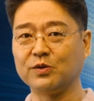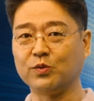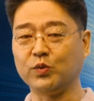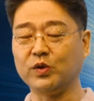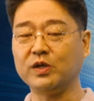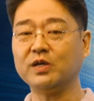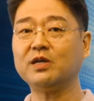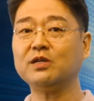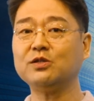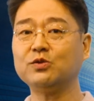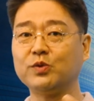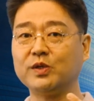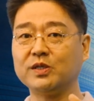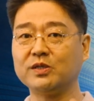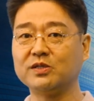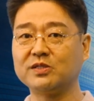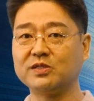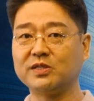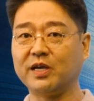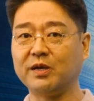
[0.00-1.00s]
We are doing
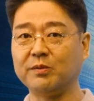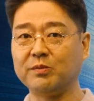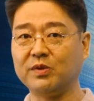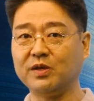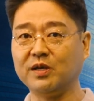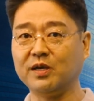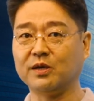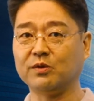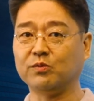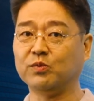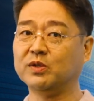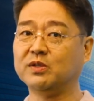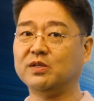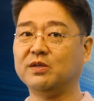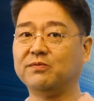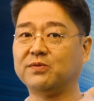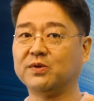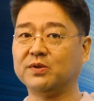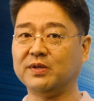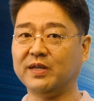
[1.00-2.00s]
the same thing with
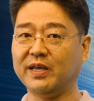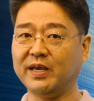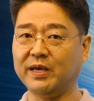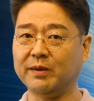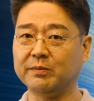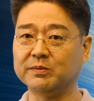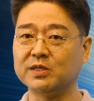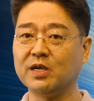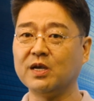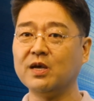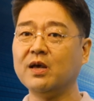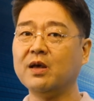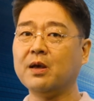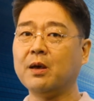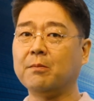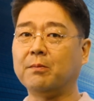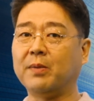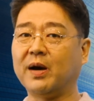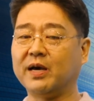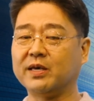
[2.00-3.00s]
different names.
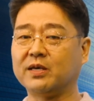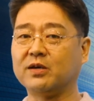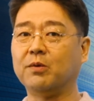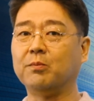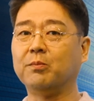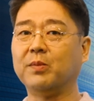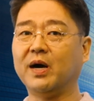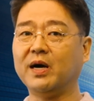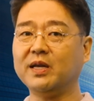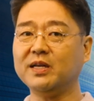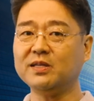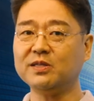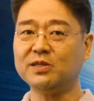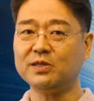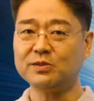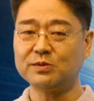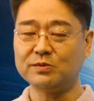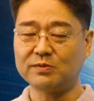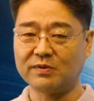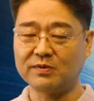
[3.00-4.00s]
By combining
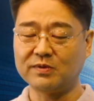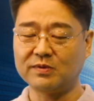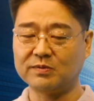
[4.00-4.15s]
these